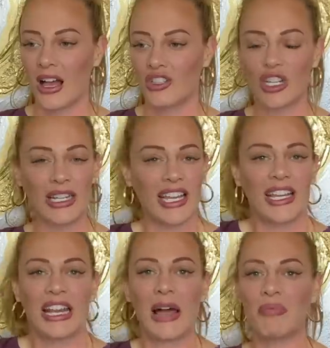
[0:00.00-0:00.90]
Shit
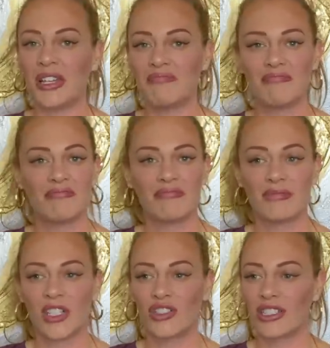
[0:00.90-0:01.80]
kicking happy.
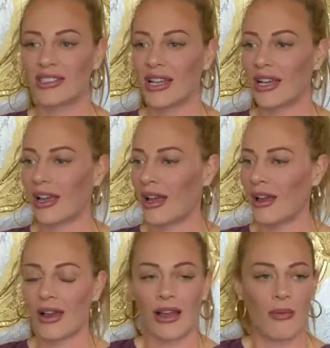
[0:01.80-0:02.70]
They're just like, oh,
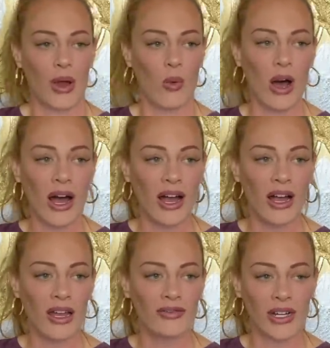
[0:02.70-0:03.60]
I got my
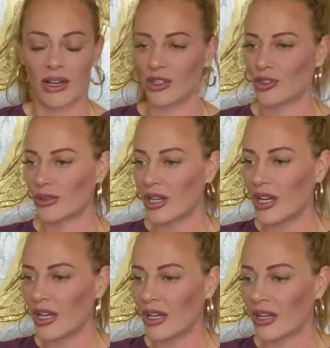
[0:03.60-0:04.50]
wife, I got a
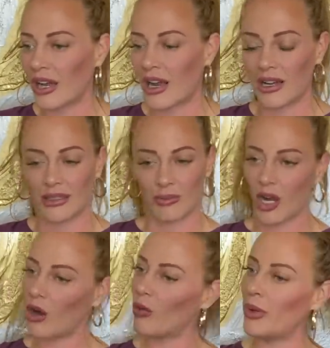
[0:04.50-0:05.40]
truck, I got some
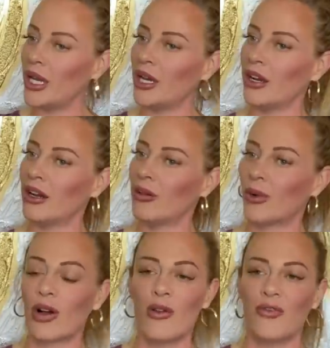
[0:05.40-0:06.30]
cold beer, and we're
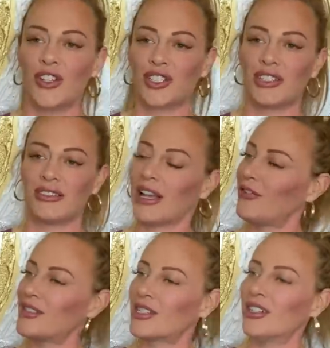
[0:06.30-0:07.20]
going fishing.
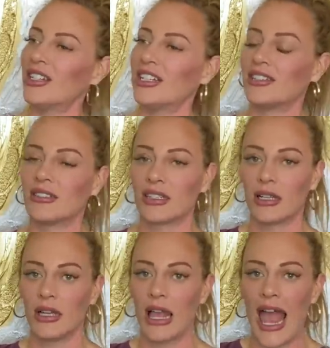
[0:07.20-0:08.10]
Life is good.
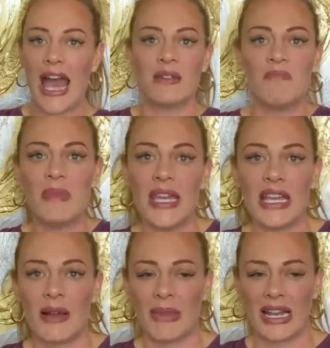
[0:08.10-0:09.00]
And
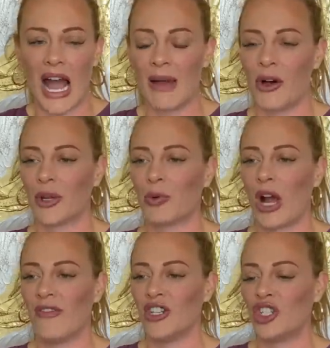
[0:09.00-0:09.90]
me, I'm like, I'm on a
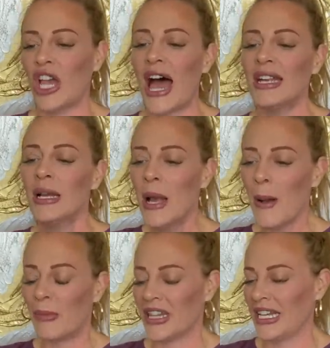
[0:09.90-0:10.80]
private jet,
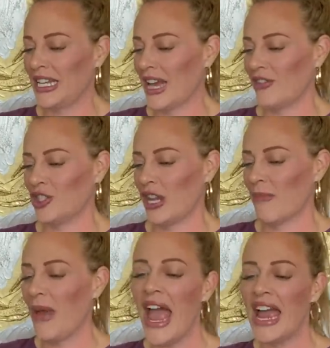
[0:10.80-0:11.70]
but they didn't have the
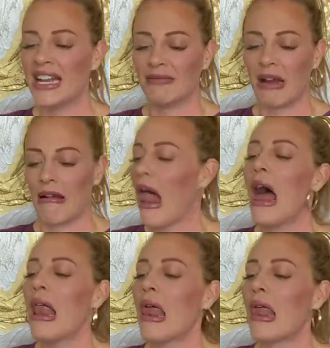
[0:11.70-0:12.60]
champagne, and blah, blah, blah,
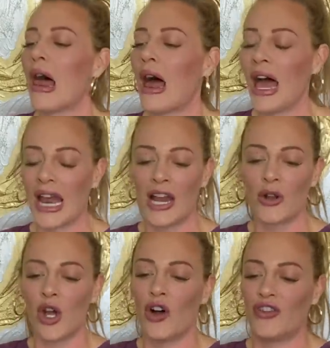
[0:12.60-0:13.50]
blah, and I
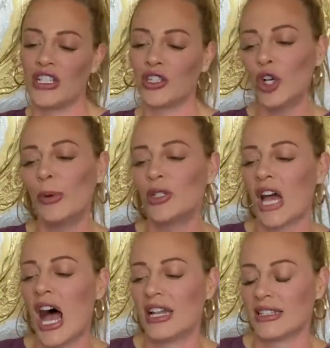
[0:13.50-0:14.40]
don't know if these
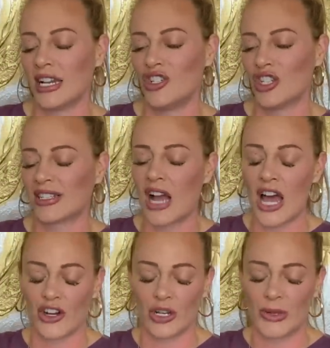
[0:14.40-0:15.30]
Louboutins that I just got
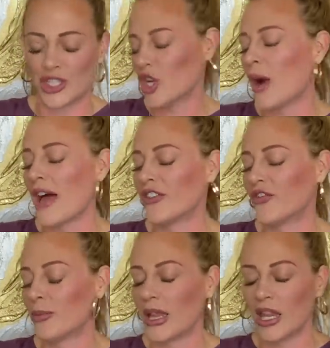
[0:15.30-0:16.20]
are going to be too heavy
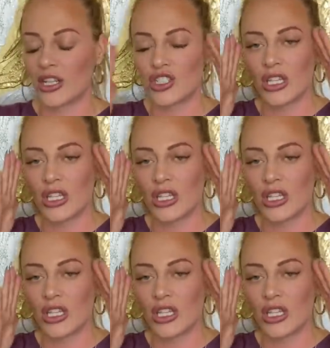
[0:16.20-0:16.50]
for my luggage.